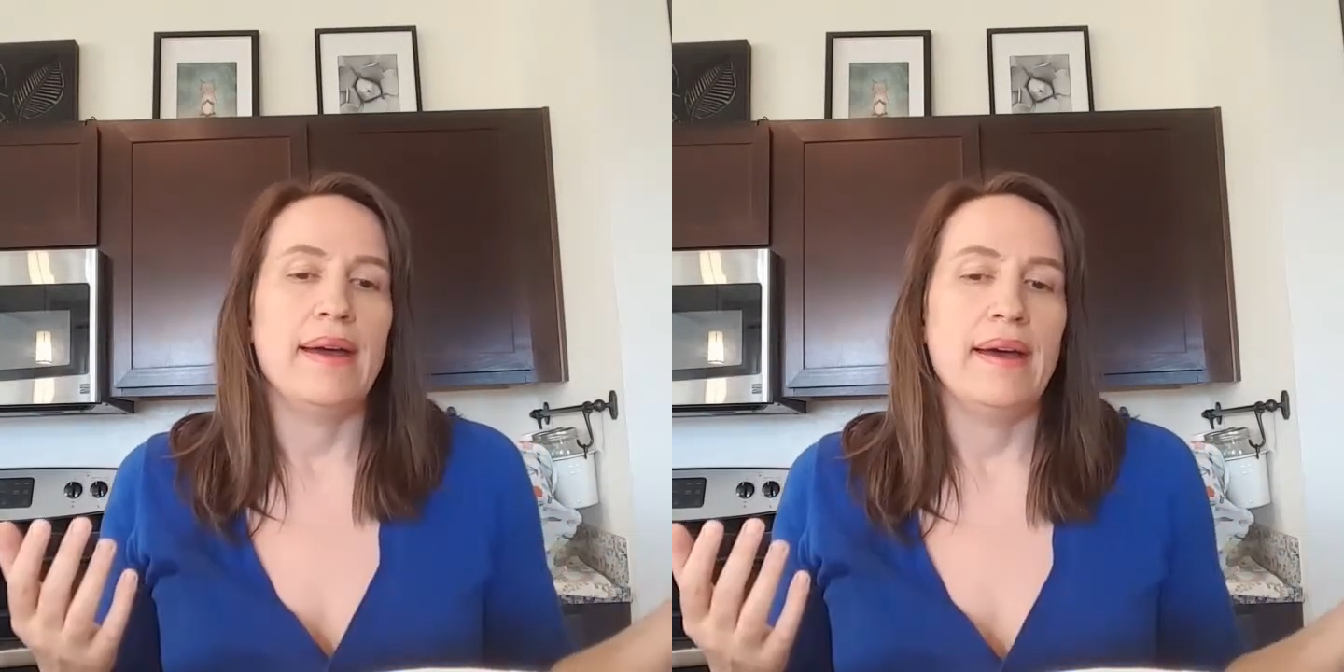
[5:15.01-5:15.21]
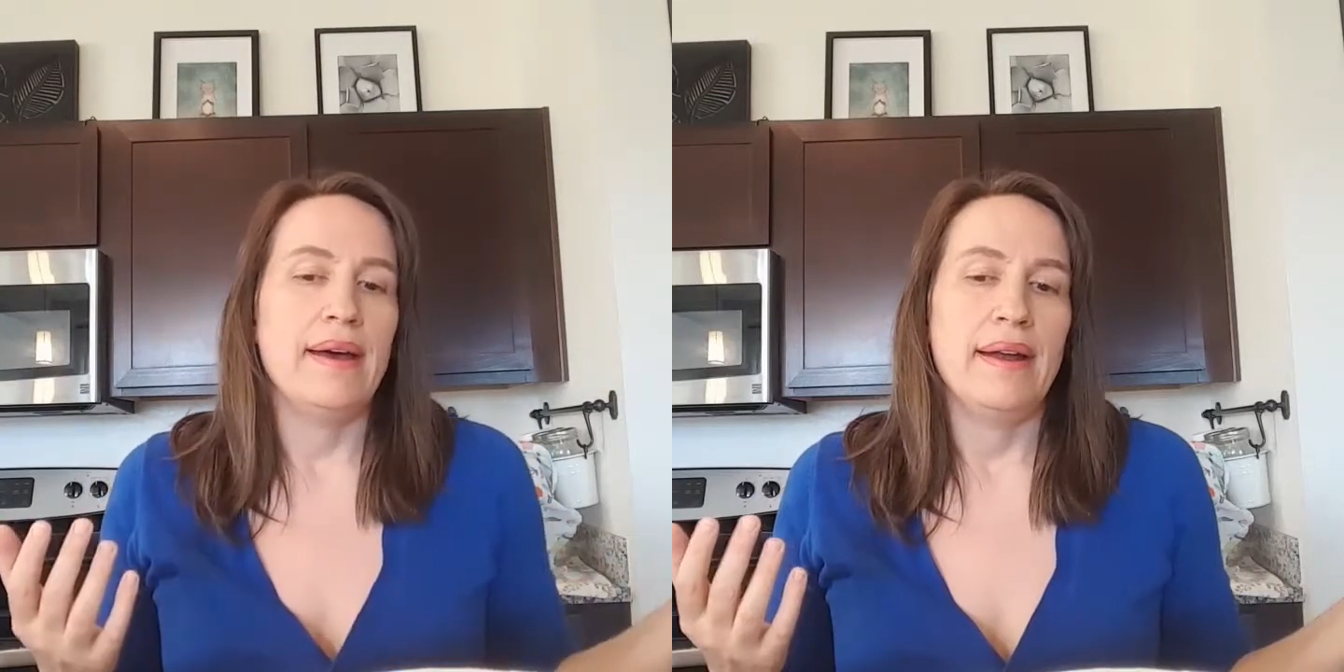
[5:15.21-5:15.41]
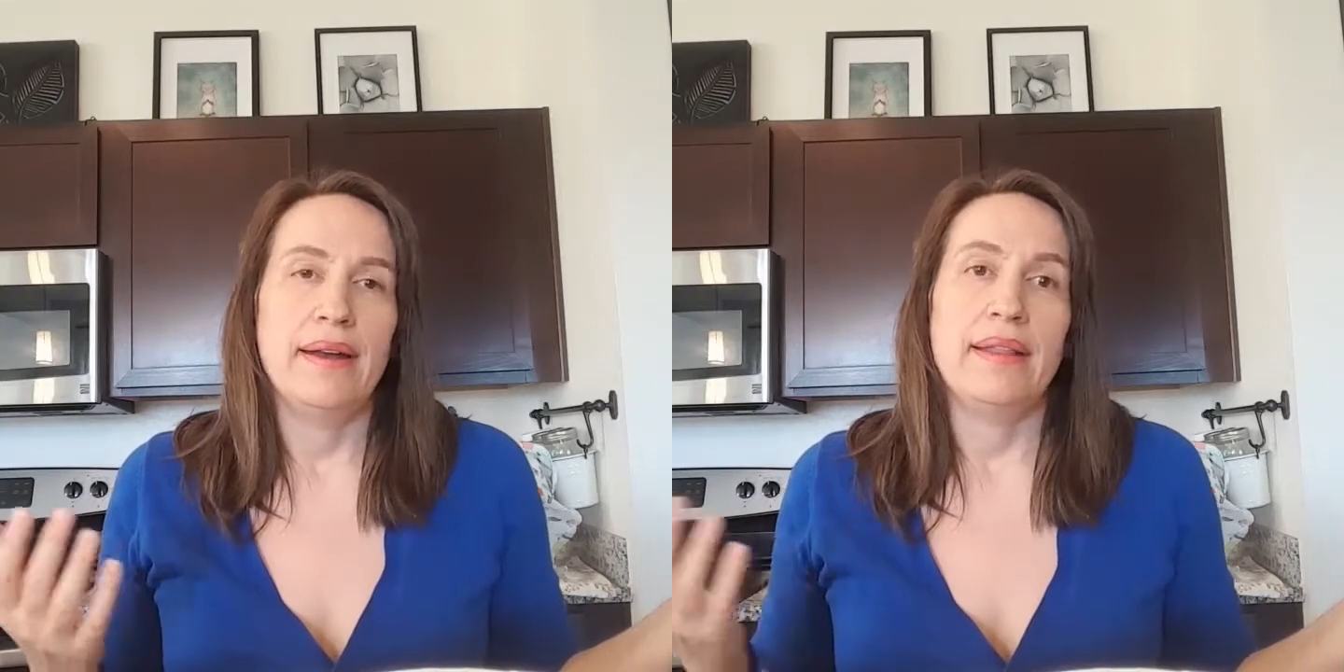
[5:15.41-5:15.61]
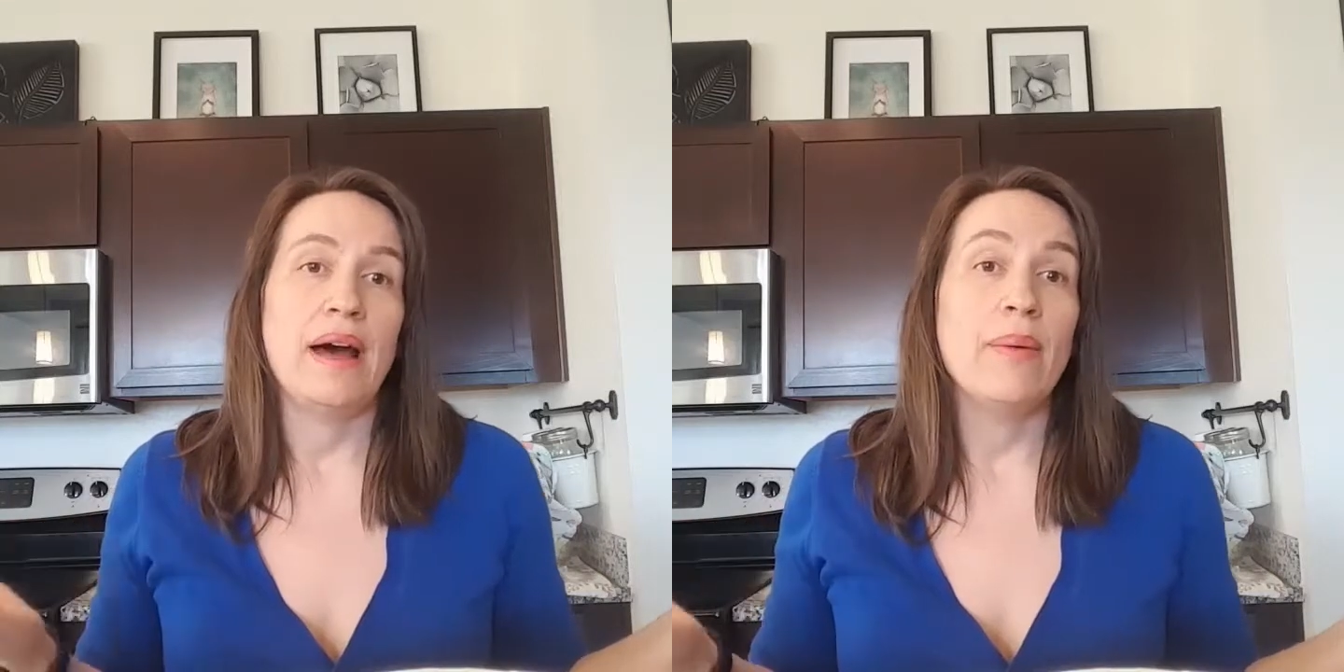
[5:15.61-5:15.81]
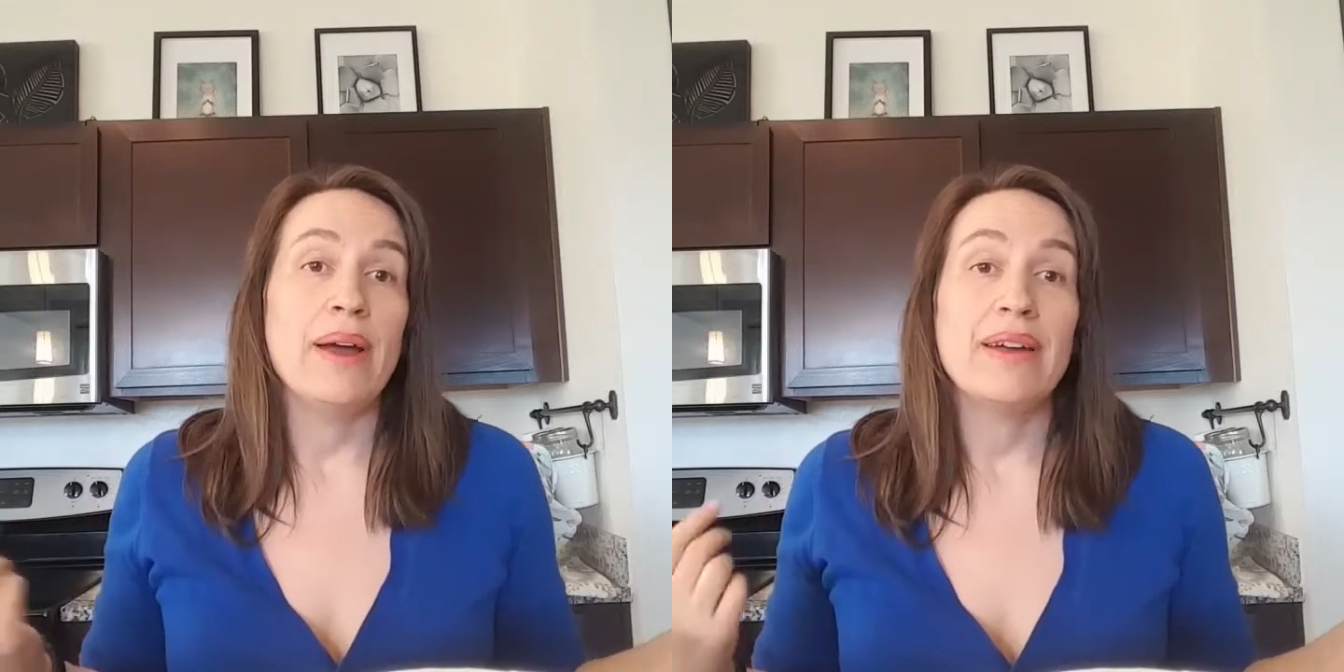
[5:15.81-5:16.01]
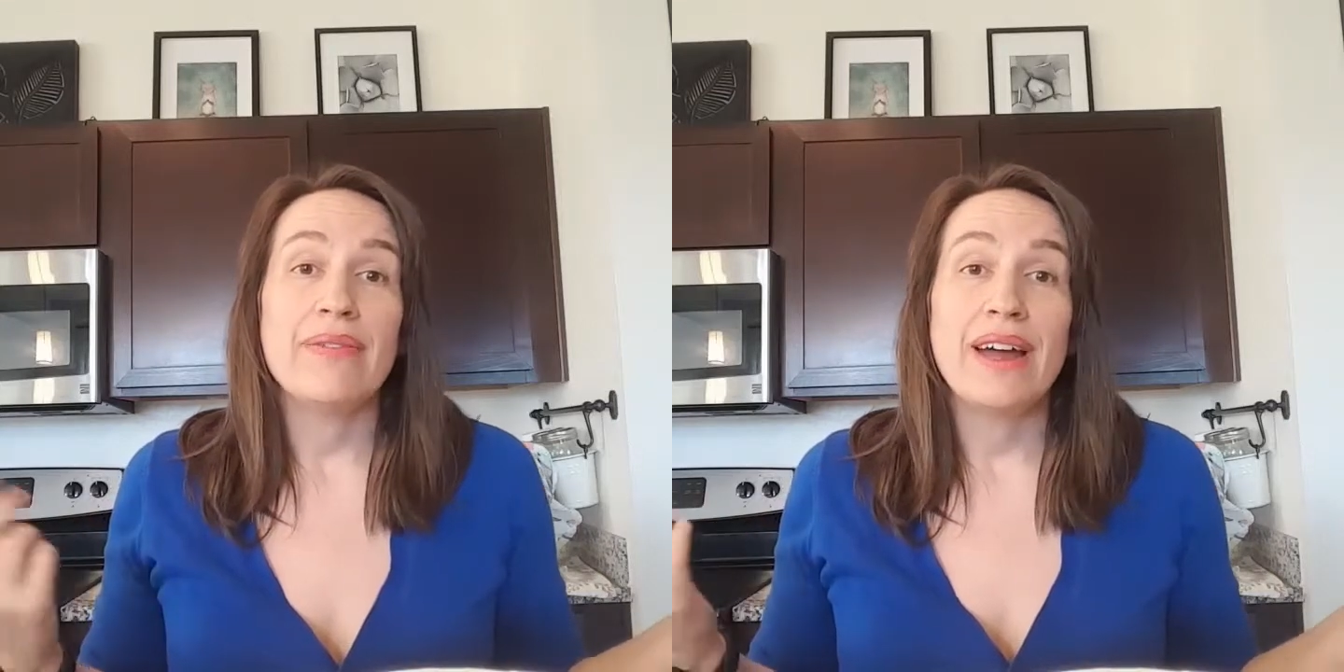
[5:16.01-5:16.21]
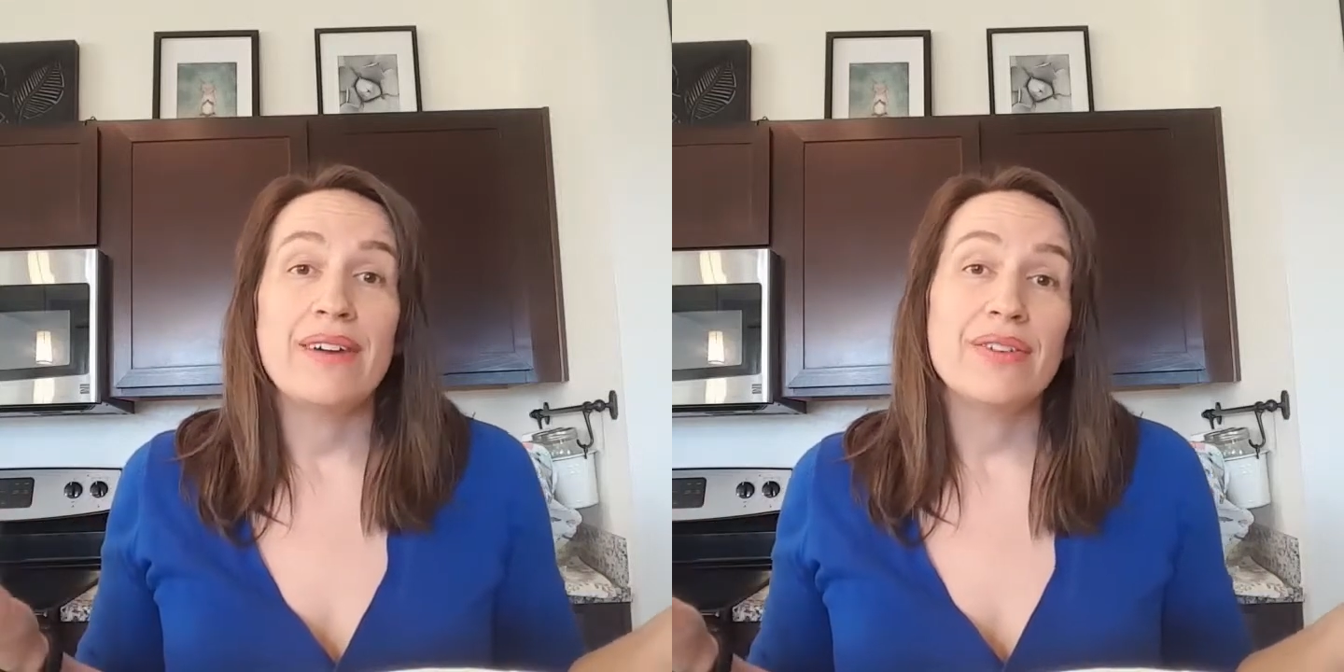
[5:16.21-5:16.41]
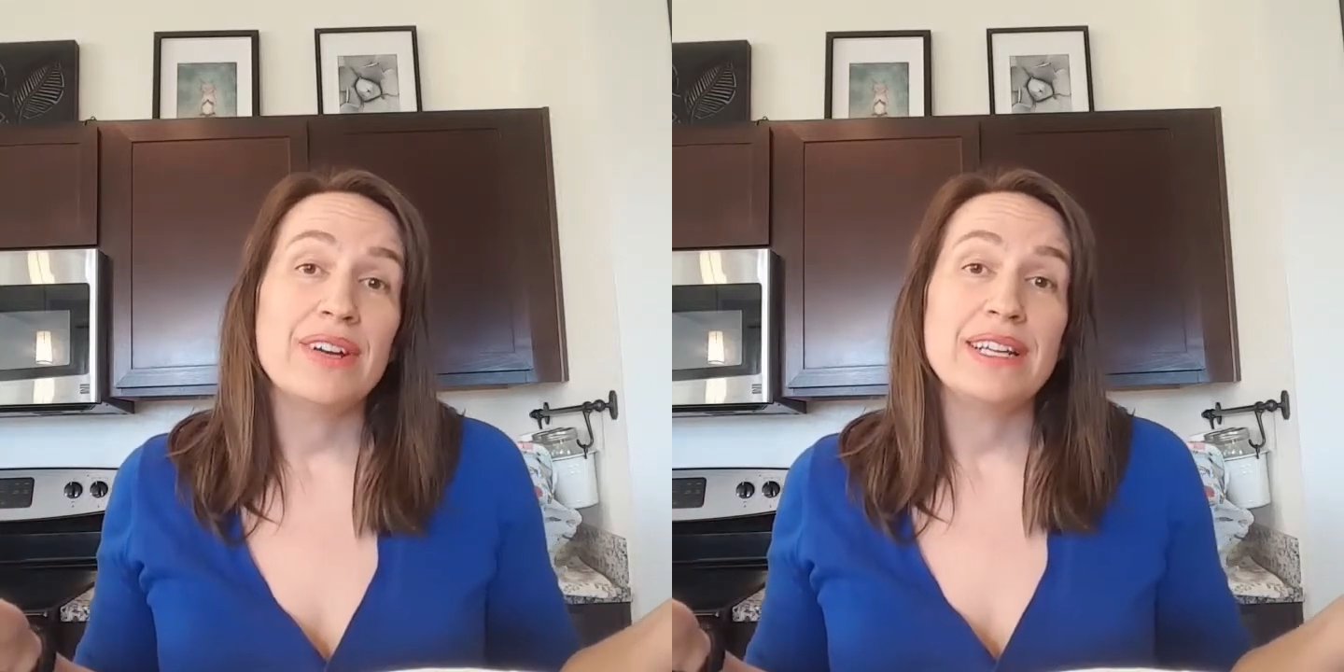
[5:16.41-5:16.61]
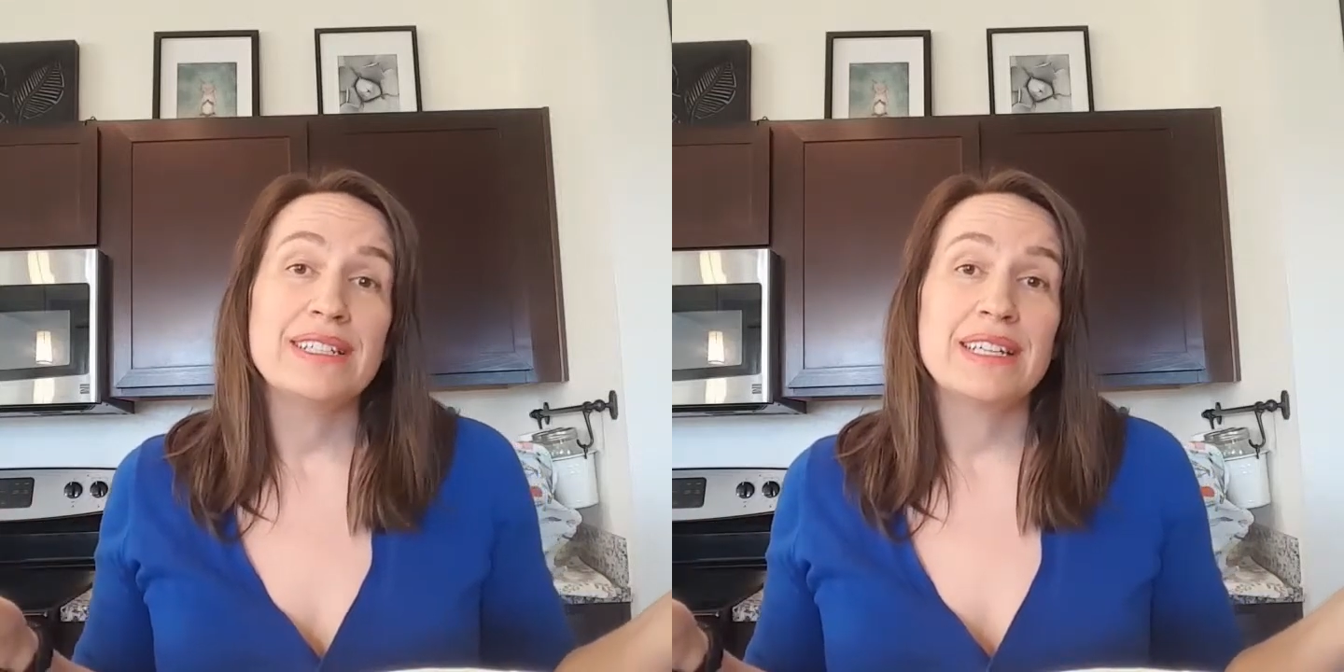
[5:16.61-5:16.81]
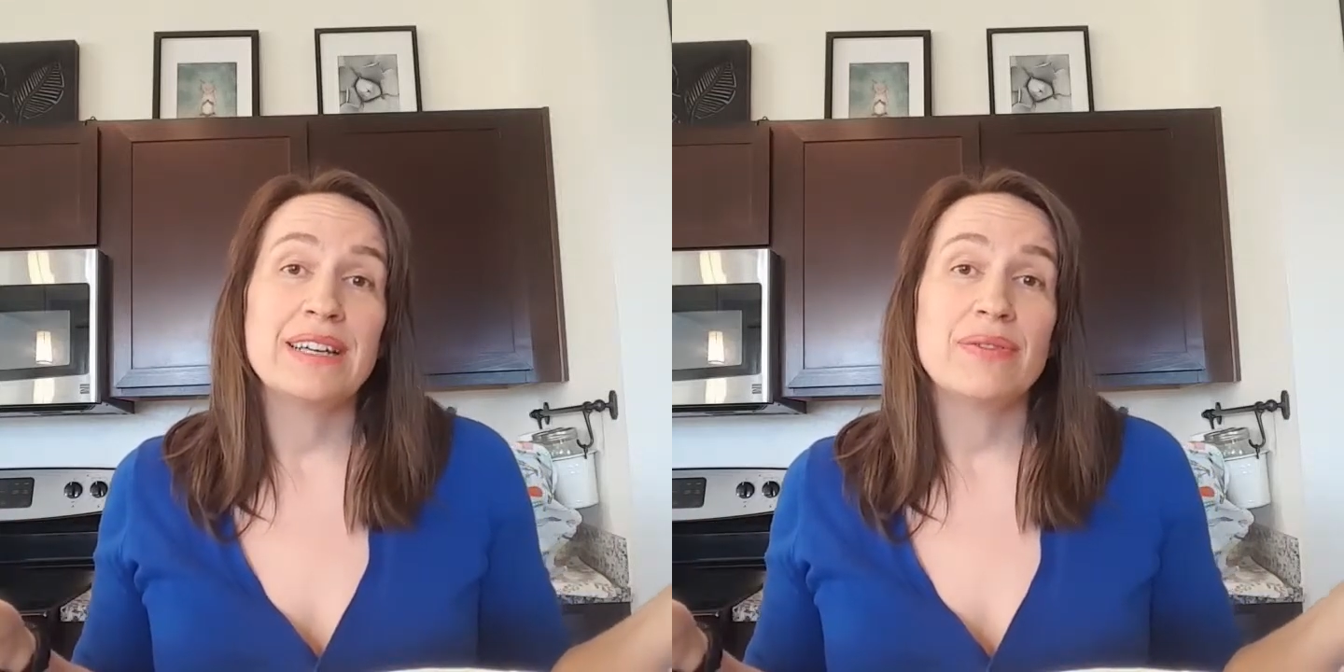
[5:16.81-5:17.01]
And that way, if I ever
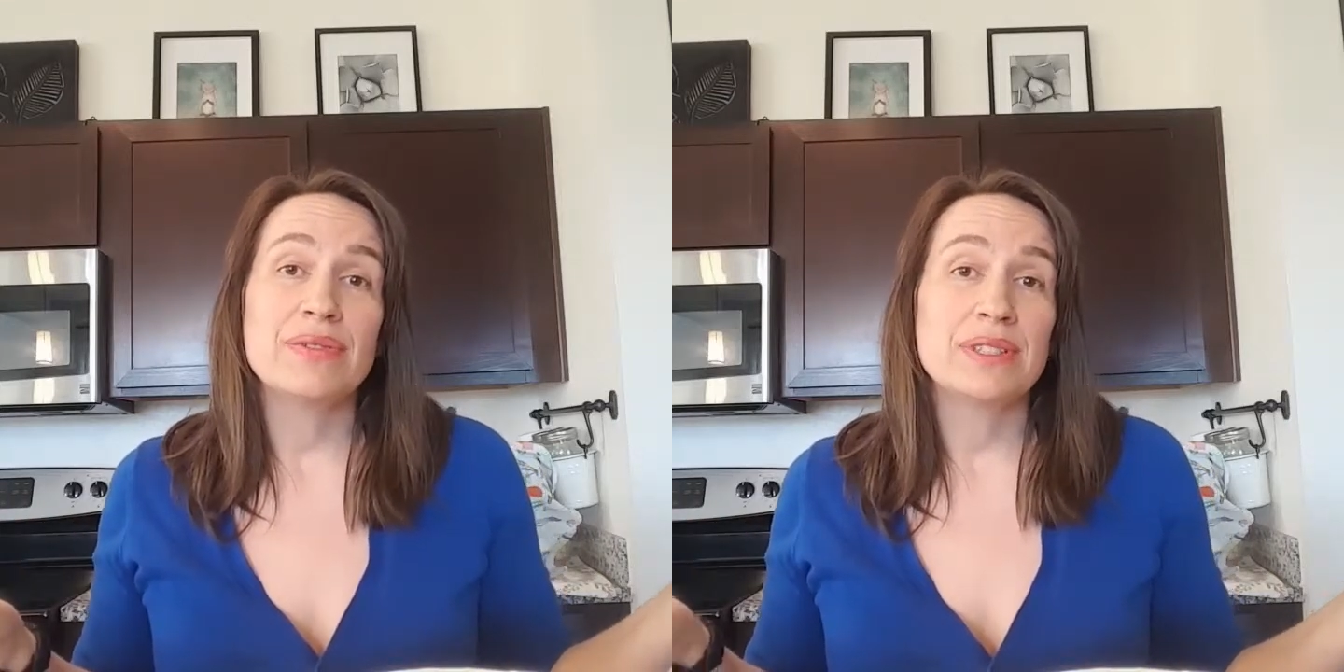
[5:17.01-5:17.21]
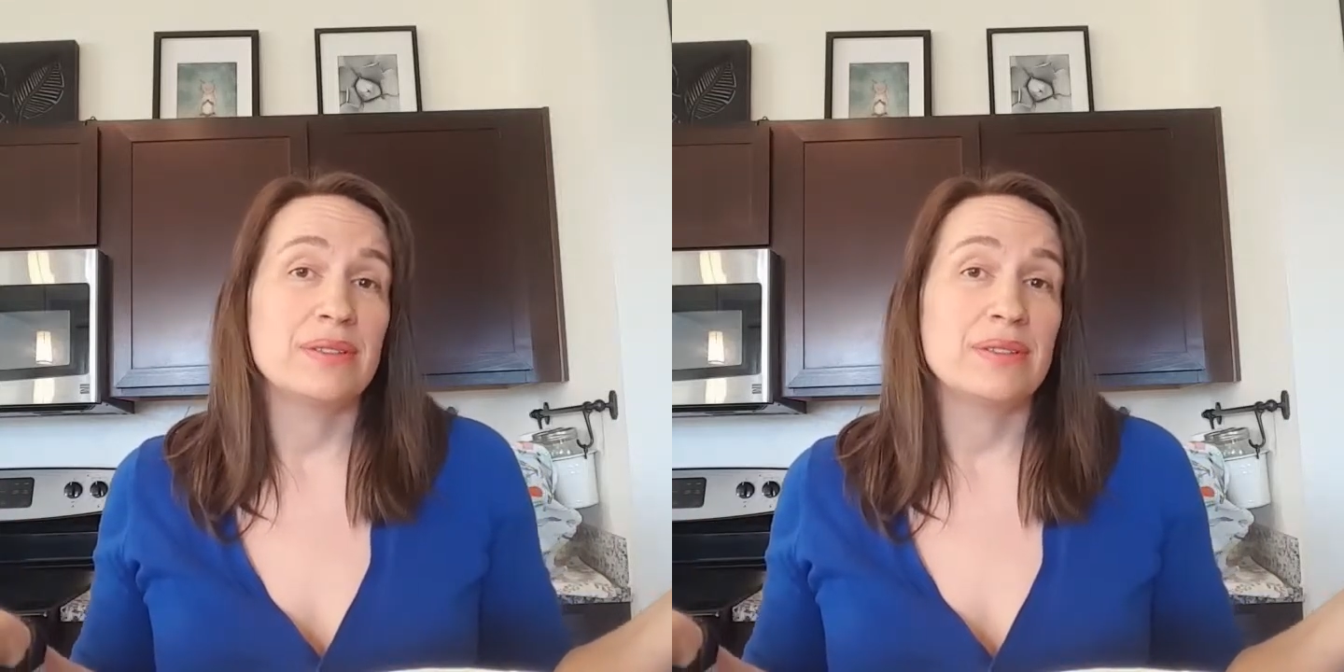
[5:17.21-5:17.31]
need to give